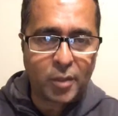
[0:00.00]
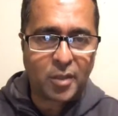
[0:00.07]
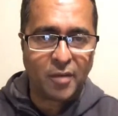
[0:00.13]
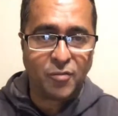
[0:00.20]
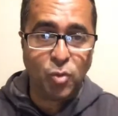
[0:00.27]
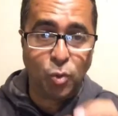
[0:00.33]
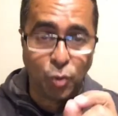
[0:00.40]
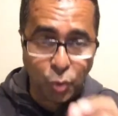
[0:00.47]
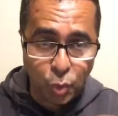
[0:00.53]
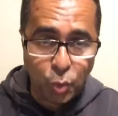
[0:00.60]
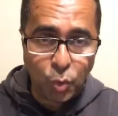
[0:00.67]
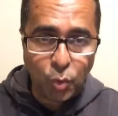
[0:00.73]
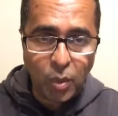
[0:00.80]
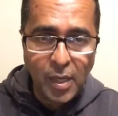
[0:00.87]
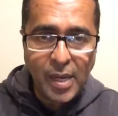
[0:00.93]
dot of you,
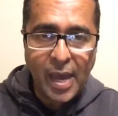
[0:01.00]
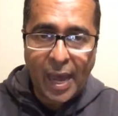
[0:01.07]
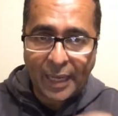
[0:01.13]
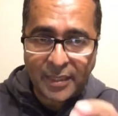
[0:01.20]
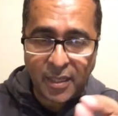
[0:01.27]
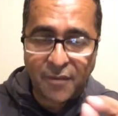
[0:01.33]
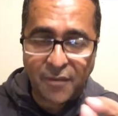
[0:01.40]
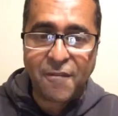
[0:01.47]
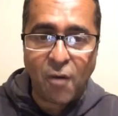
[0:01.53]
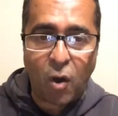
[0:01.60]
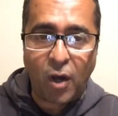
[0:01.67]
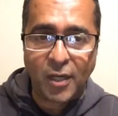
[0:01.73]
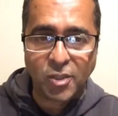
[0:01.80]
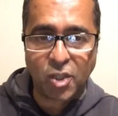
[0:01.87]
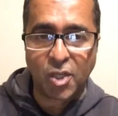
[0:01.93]
you and your
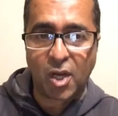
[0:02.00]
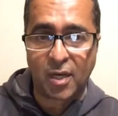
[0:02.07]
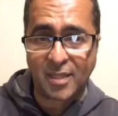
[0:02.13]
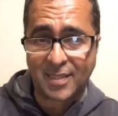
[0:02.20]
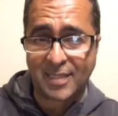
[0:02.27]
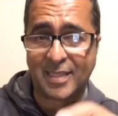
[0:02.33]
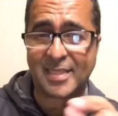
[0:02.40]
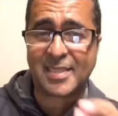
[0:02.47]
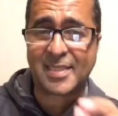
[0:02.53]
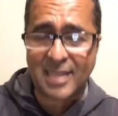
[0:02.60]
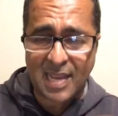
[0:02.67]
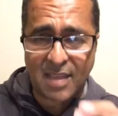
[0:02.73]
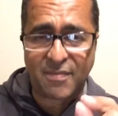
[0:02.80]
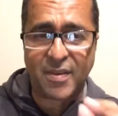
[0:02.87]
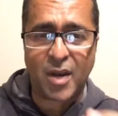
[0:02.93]
$400 that you're
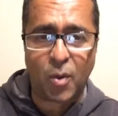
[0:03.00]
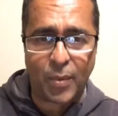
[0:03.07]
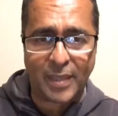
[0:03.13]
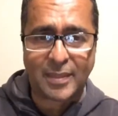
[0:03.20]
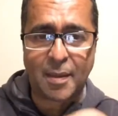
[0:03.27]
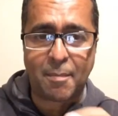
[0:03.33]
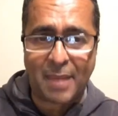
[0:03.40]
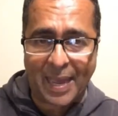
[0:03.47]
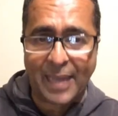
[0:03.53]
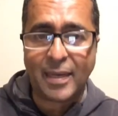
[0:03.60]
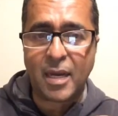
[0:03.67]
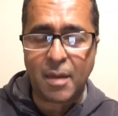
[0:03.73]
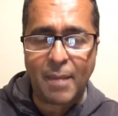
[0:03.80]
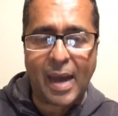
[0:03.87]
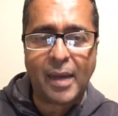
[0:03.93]
slaving away to
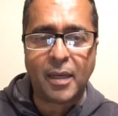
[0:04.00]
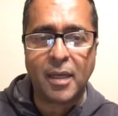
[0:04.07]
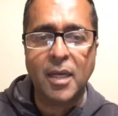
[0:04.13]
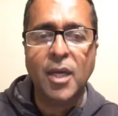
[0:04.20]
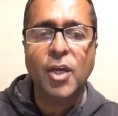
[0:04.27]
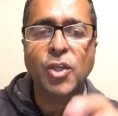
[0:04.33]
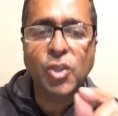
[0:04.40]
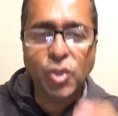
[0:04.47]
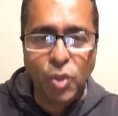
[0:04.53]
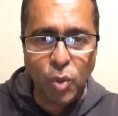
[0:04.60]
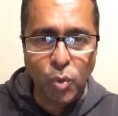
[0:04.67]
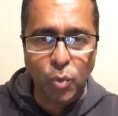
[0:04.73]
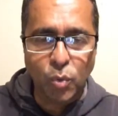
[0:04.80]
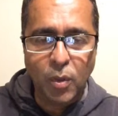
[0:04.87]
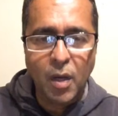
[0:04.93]
mine in the bank,
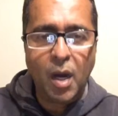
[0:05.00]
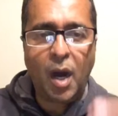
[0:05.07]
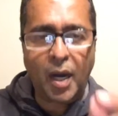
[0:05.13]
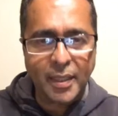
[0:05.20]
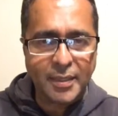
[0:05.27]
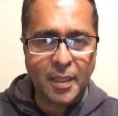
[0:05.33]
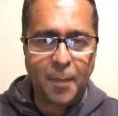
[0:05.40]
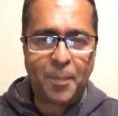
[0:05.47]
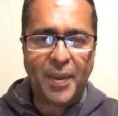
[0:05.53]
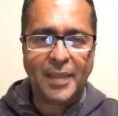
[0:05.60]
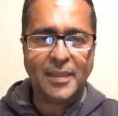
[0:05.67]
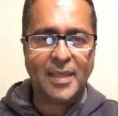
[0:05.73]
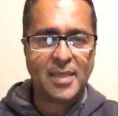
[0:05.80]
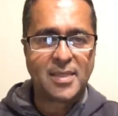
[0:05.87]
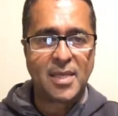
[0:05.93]
you
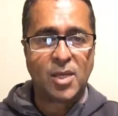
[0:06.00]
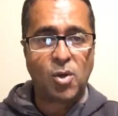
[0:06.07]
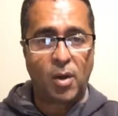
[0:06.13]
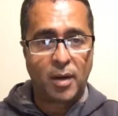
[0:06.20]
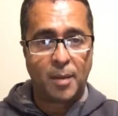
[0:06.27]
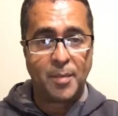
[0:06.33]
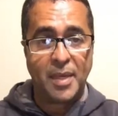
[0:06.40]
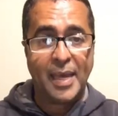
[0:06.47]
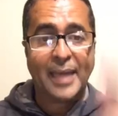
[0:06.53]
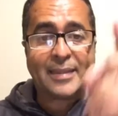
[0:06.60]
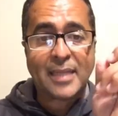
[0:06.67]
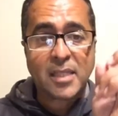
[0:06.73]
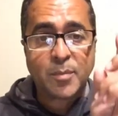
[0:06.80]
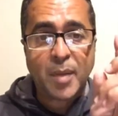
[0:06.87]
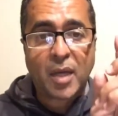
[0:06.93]
underpin this economy.
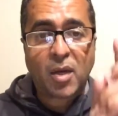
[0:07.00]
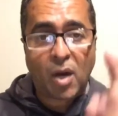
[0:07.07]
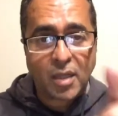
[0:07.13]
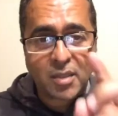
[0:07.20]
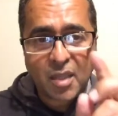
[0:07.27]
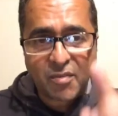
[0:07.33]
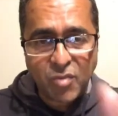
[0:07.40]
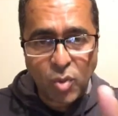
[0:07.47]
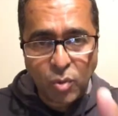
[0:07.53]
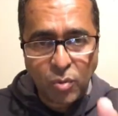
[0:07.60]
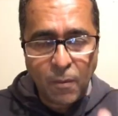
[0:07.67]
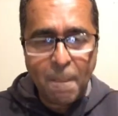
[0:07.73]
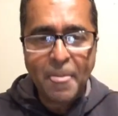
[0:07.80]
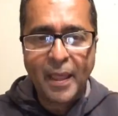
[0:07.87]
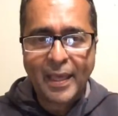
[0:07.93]
It is because of
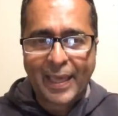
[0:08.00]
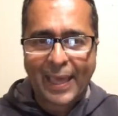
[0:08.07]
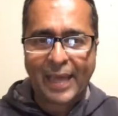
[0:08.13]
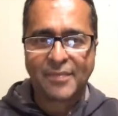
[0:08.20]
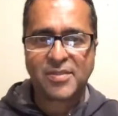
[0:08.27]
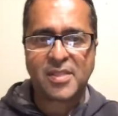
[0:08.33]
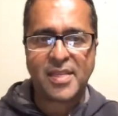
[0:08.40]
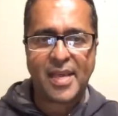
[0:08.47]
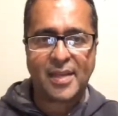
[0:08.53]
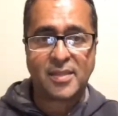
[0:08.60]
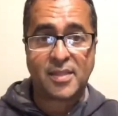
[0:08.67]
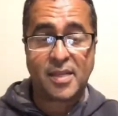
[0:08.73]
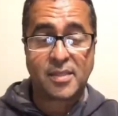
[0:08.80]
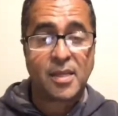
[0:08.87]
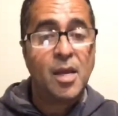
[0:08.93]
you KFC
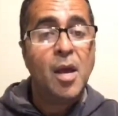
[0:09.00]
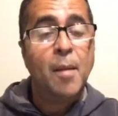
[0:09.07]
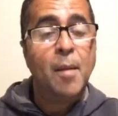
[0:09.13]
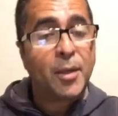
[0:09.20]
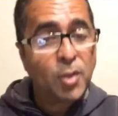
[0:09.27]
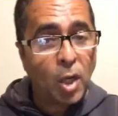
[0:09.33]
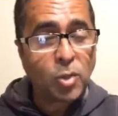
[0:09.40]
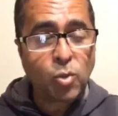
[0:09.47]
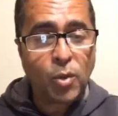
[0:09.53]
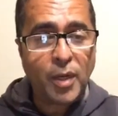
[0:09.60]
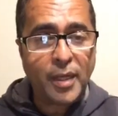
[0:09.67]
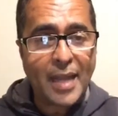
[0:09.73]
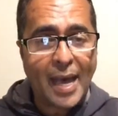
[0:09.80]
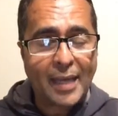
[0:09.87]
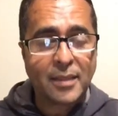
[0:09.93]
exists. But not
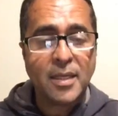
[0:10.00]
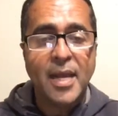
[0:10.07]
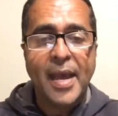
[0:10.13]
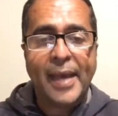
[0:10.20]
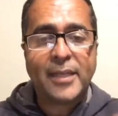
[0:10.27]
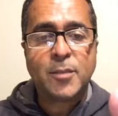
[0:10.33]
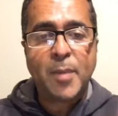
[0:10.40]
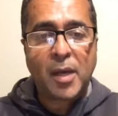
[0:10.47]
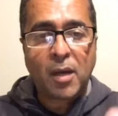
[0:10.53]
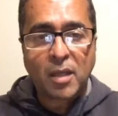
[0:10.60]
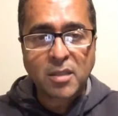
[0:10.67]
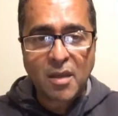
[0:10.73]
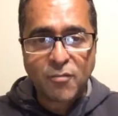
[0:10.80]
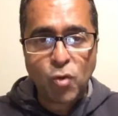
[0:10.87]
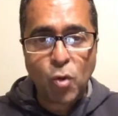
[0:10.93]
only that, it is
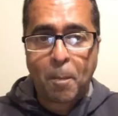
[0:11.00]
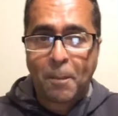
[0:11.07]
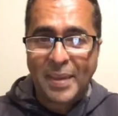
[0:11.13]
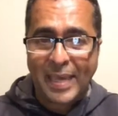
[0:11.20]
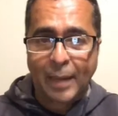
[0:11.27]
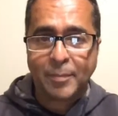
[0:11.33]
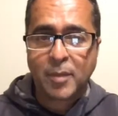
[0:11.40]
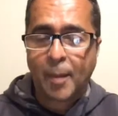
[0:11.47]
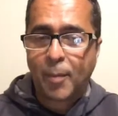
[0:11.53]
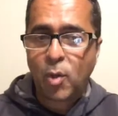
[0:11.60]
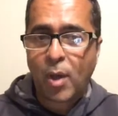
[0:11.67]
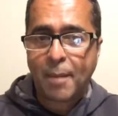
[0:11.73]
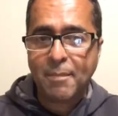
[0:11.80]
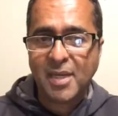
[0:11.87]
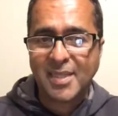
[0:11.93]
because of you
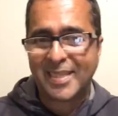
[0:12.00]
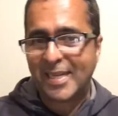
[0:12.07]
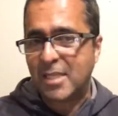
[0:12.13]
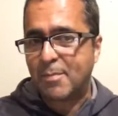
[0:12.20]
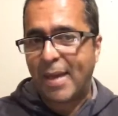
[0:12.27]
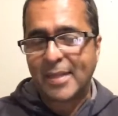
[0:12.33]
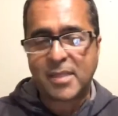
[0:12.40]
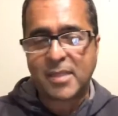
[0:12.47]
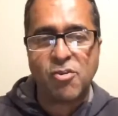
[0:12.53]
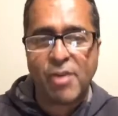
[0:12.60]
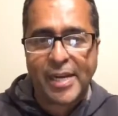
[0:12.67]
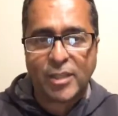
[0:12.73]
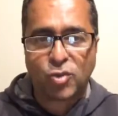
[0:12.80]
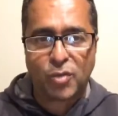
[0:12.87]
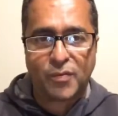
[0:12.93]
BMW and Mercedes-Benz and
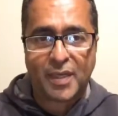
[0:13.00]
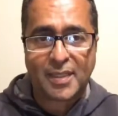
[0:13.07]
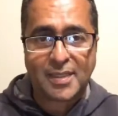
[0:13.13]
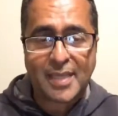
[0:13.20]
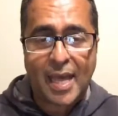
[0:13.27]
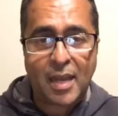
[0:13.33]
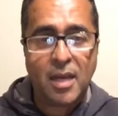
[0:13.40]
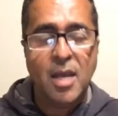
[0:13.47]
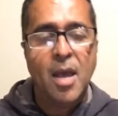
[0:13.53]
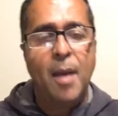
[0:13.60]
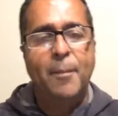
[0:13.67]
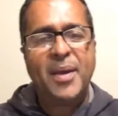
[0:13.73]
Range Rover could sell.